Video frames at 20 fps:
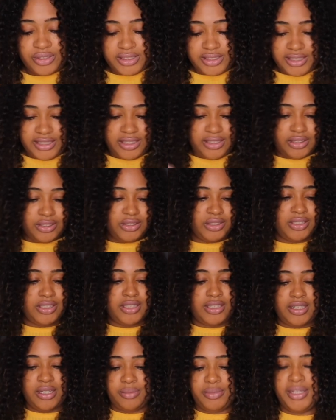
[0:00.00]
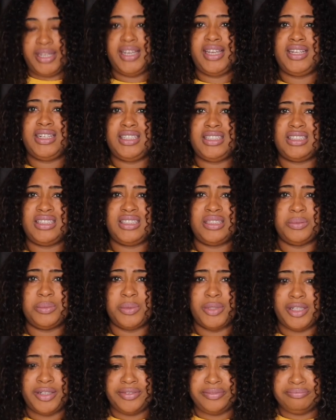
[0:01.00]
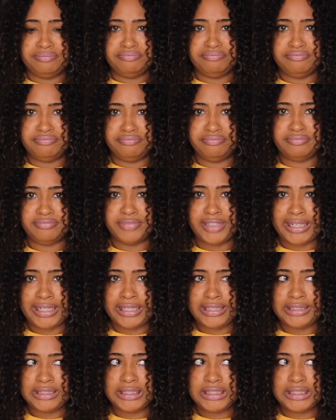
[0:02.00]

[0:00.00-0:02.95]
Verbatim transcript: sticky notes are gonna come in handy somewhere, right?